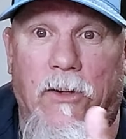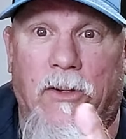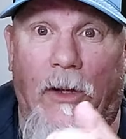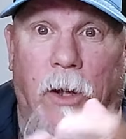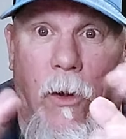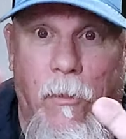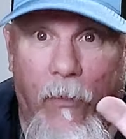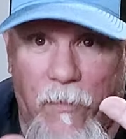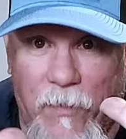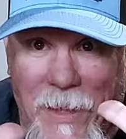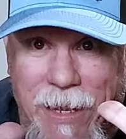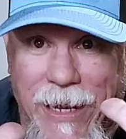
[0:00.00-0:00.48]

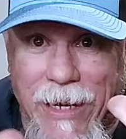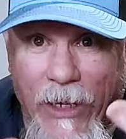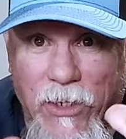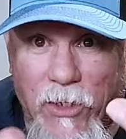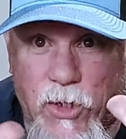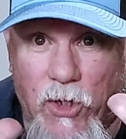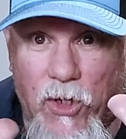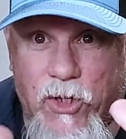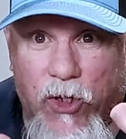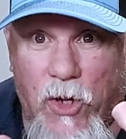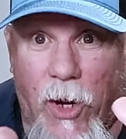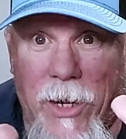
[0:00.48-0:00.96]
So things
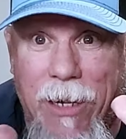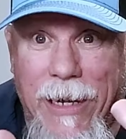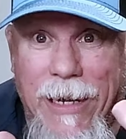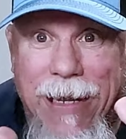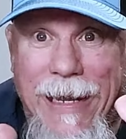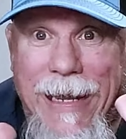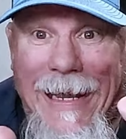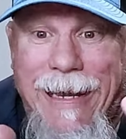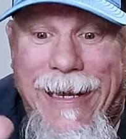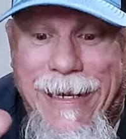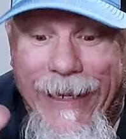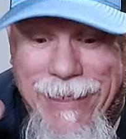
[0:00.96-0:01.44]
are starting to
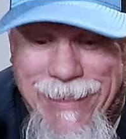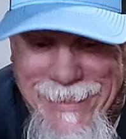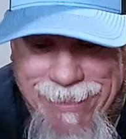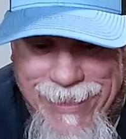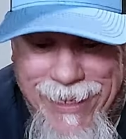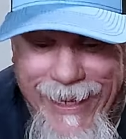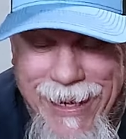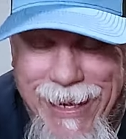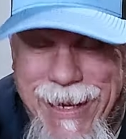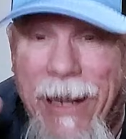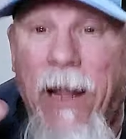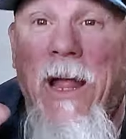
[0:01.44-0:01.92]
get
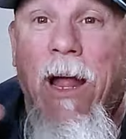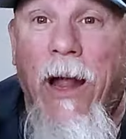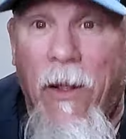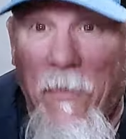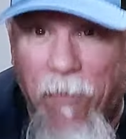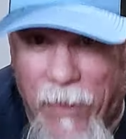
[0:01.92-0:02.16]
exciting.